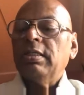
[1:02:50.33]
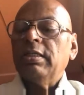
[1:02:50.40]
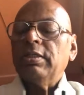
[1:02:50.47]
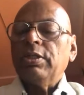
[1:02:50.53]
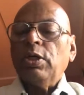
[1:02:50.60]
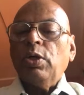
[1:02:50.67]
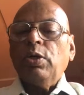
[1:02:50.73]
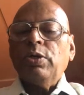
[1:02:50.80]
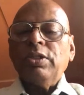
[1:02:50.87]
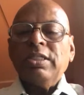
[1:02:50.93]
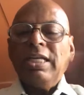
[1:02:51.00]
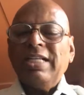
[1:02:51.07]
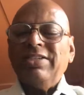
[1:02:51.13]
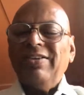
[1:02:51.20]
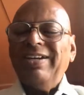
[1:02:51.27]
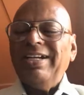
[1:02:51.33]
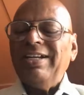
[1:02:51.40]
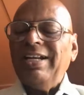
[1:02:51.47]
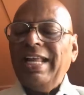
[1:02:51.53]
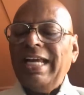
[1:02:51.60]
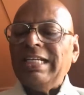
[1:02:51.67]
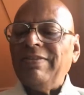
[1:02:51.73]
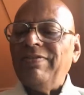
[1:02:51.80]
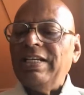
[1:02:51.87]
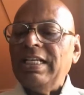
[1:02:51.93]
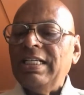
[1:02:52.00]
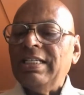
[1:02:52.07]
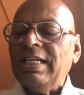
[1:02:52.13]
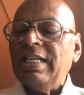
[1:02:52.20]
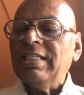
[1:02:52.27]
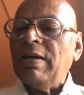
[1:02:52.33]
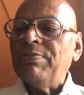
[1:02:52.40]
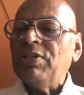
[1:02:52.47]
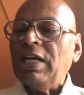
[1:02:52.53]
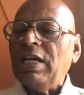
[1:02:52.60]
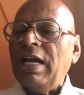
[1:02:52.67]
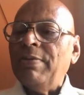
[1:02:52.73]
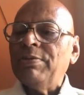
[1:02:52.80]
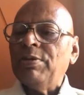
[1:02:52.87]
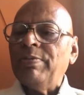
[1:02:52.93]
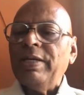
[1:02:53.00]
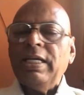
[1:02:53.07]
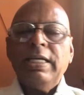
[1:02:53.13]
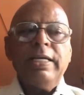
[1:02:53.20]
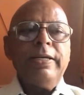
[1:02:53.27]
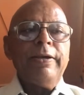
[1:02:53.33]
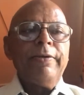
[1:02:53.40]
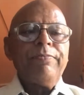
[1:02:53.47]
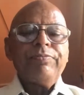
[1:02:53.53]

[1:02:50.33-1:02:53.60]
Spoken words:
So such little activities can sometimes be